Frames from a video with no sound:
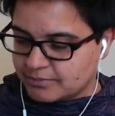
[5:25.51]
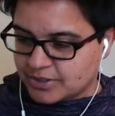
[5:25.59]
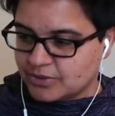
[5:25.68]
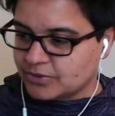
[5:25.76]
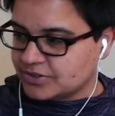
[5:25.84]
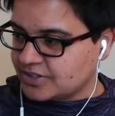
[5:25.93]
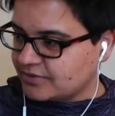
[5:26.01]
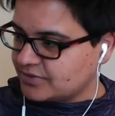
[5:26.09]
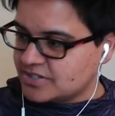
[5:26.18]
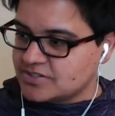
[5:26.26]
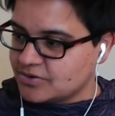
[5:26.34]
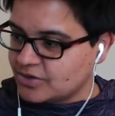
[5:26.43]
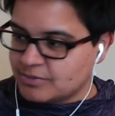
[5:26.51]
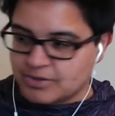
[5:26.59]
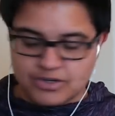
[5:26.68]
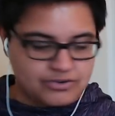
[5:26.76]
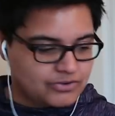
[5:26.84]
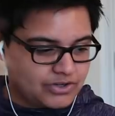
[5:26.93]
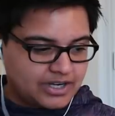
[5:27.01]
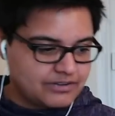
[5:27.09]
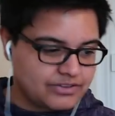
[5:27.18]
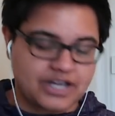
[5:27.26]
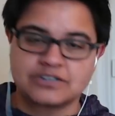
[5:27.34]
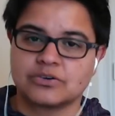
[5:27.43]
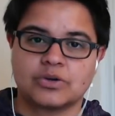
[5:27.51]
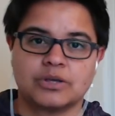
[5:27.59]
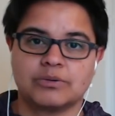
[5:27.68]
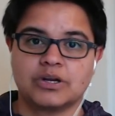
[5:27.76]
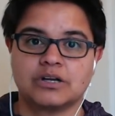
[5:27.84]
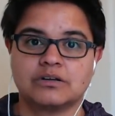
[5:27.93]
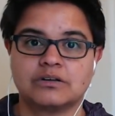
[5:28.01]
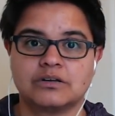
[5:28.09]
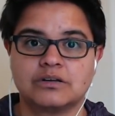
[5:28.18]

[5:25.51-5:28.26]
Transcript: but in order to have this document, you've got to have that document.